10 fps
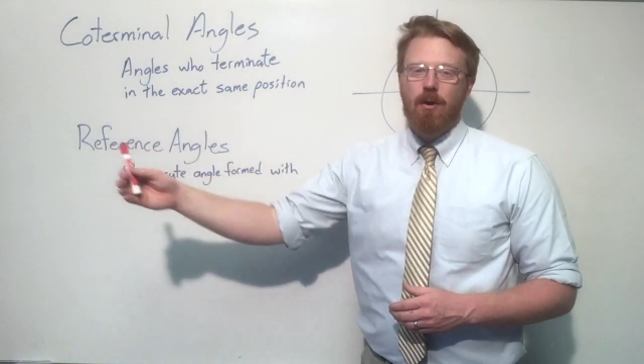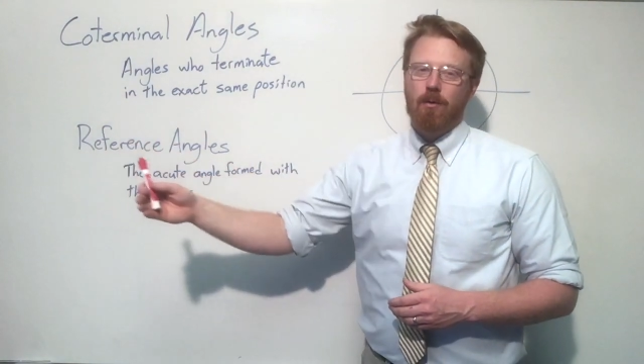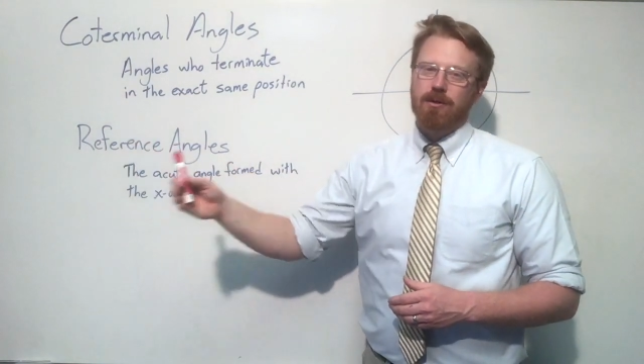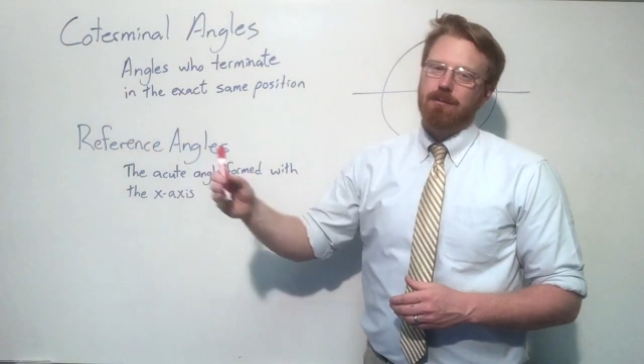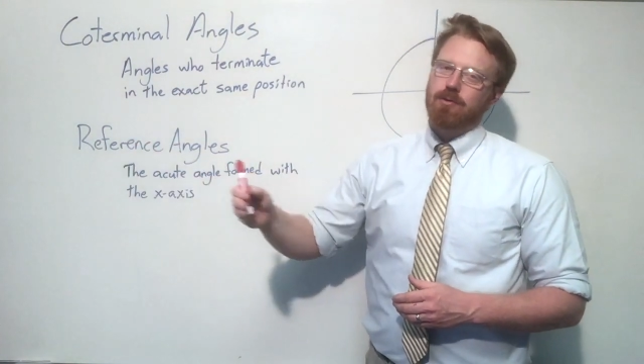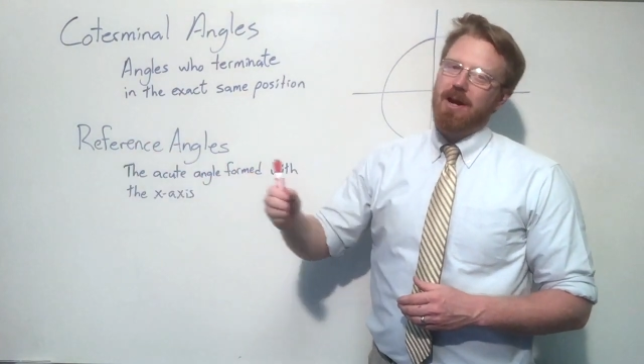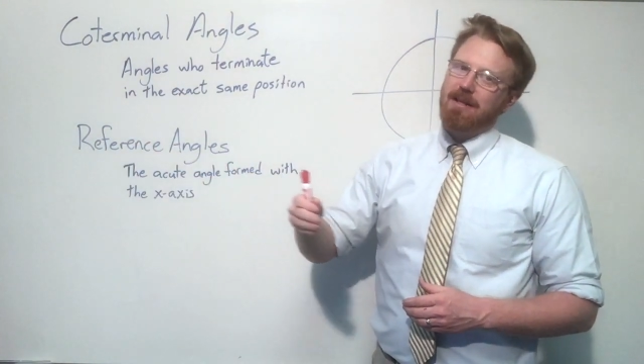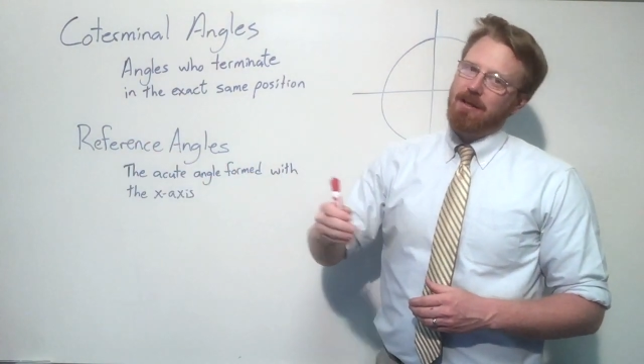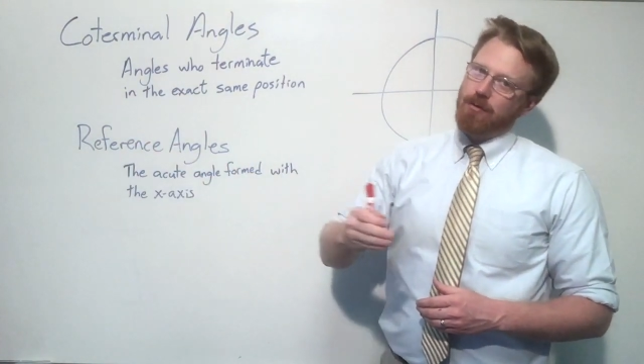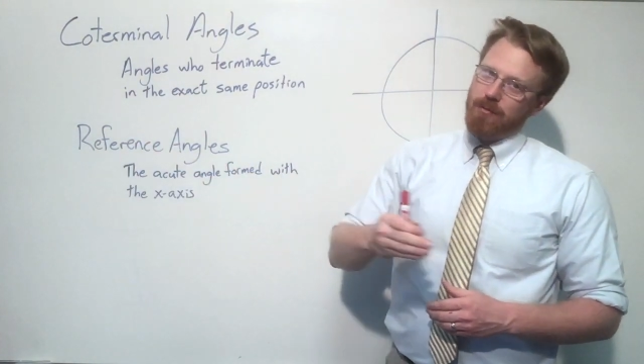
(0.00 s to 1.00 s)
or
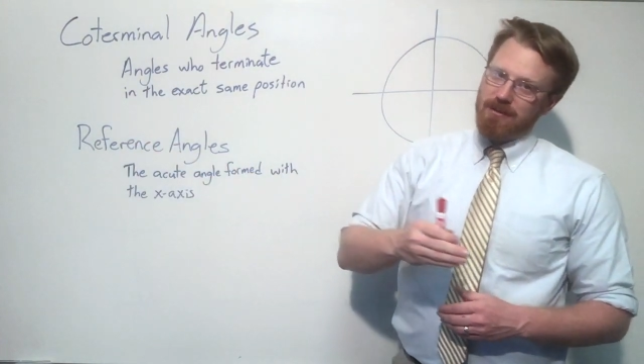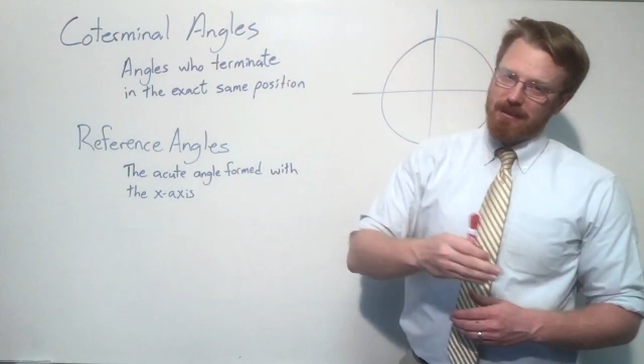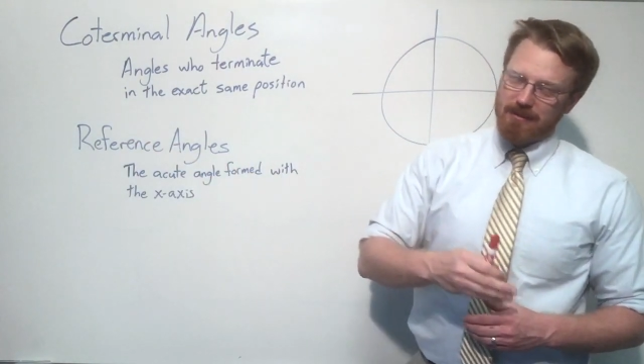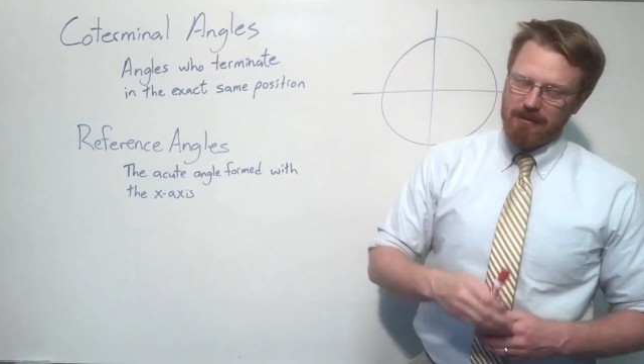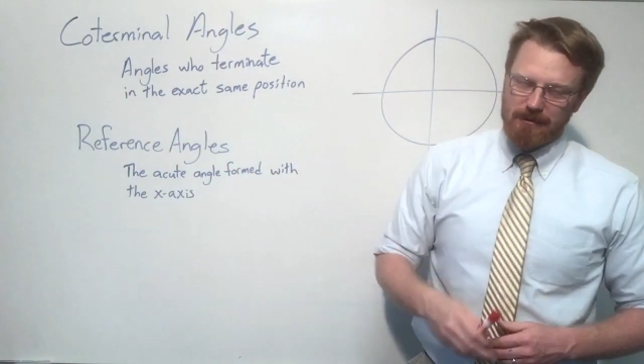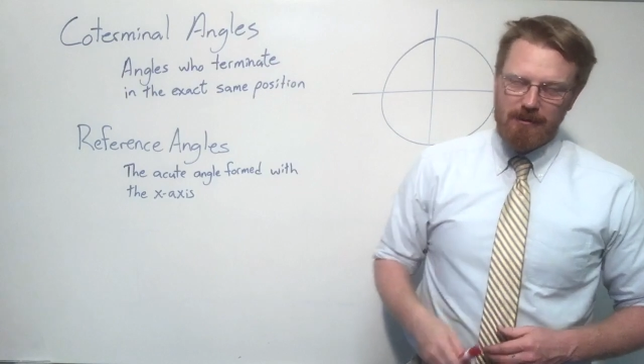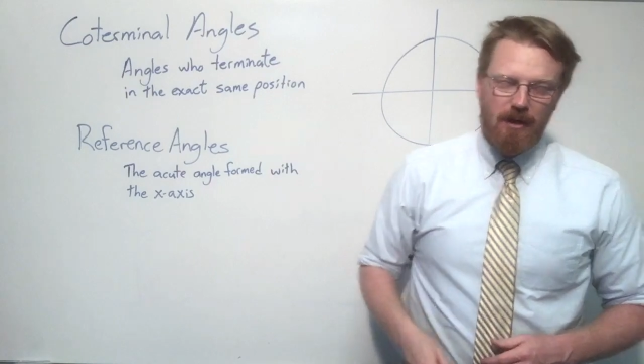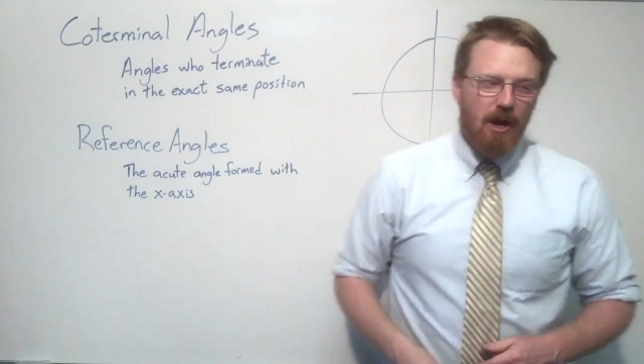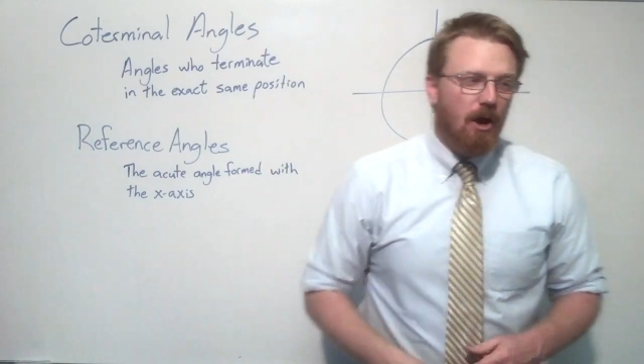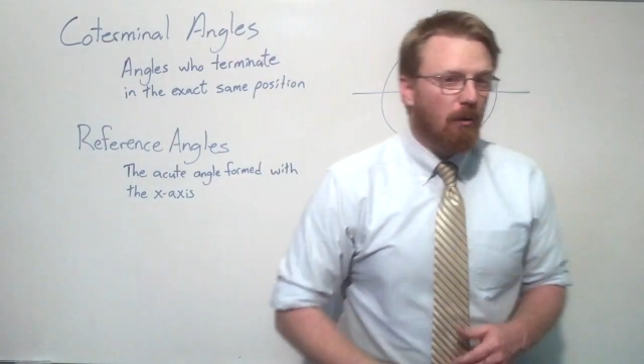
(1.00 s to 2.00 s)
subtracting 360s.
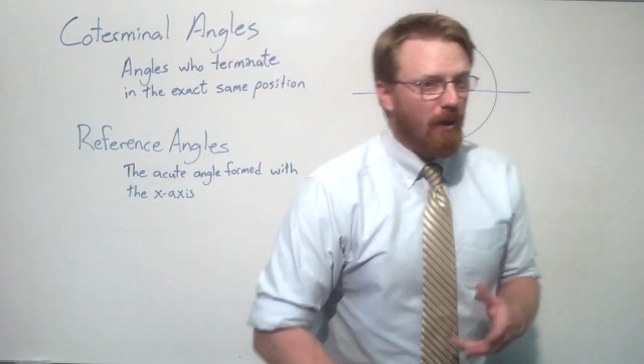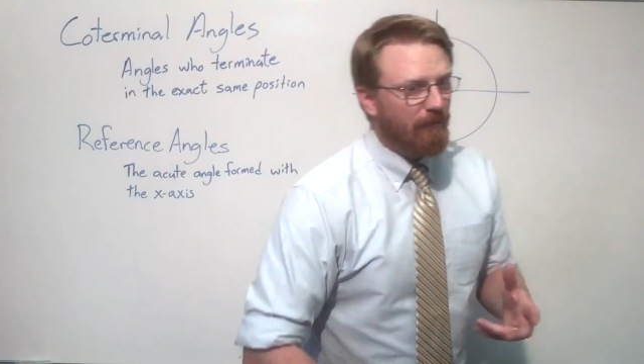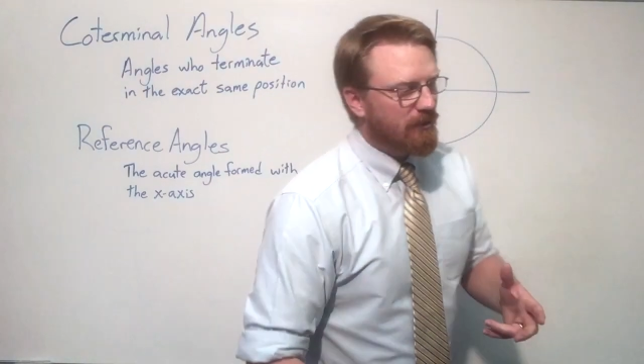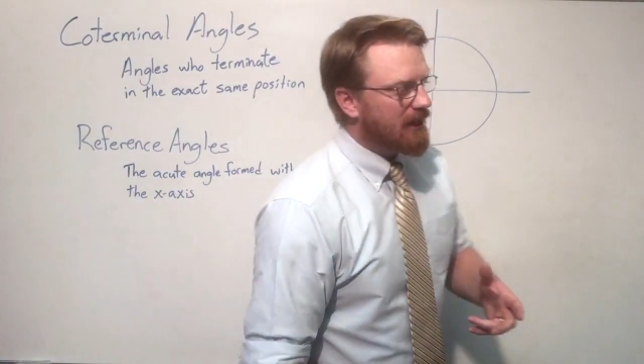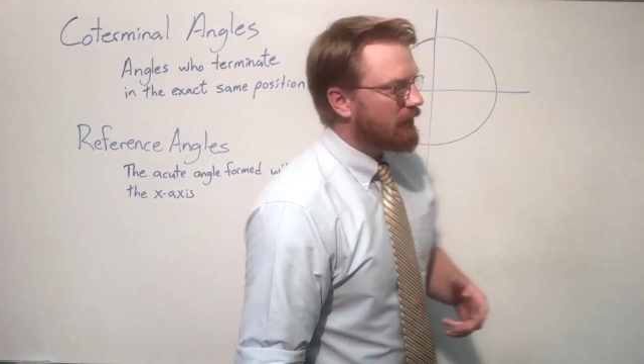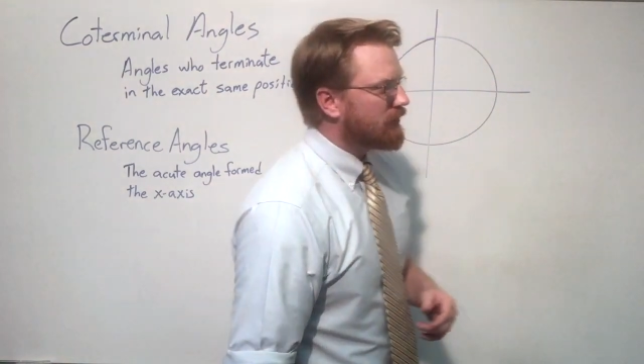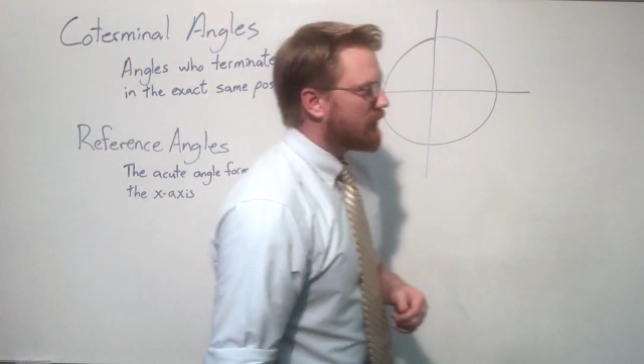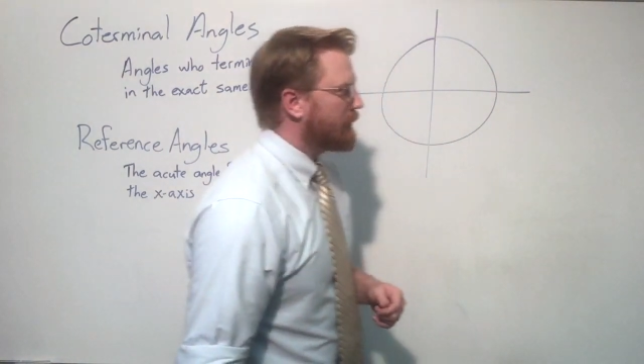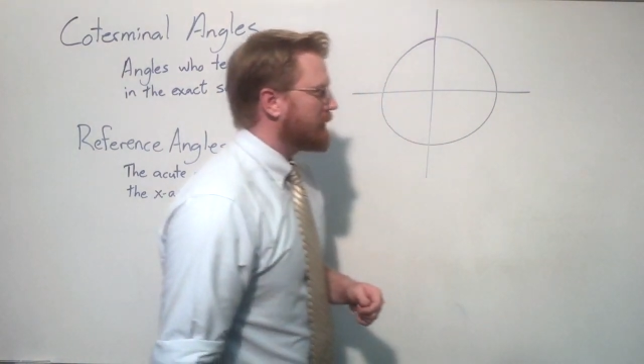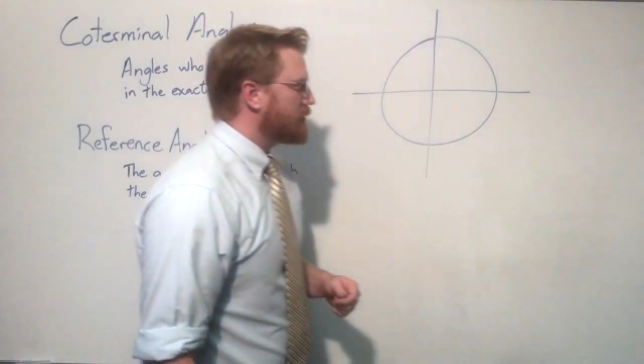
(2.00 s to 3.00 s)
Reference angle is a little bit